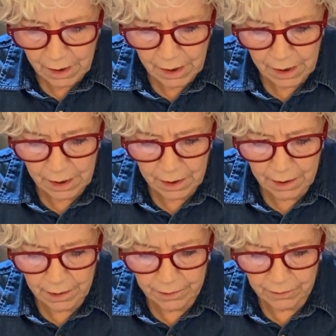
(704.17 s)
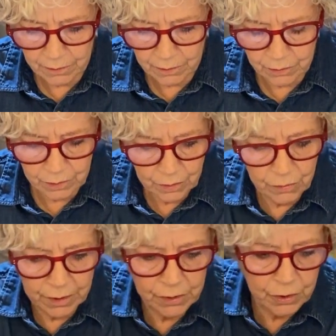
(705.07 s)
and you're
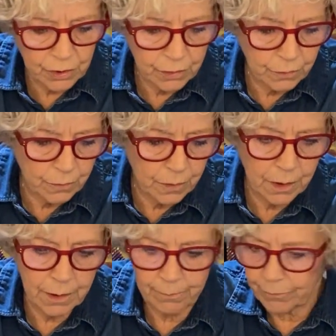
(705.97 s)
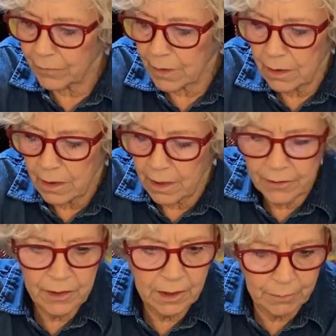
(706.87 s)
going to, I
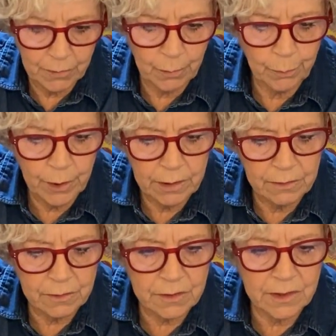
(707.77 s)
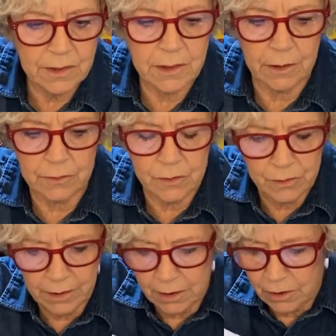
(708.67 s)
think I'm gonna break this stick so
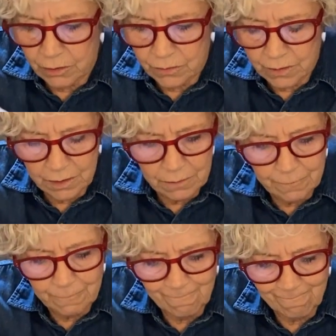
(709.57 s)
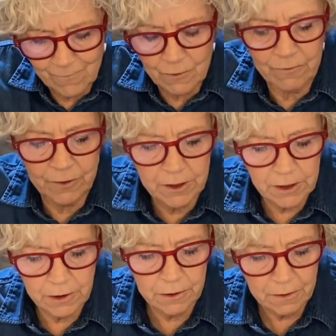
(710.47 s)
I can use it over
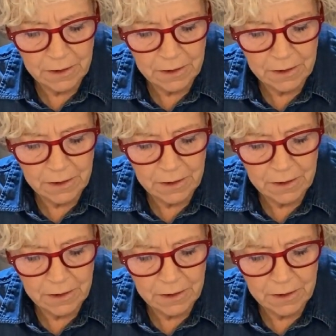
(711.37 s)
here.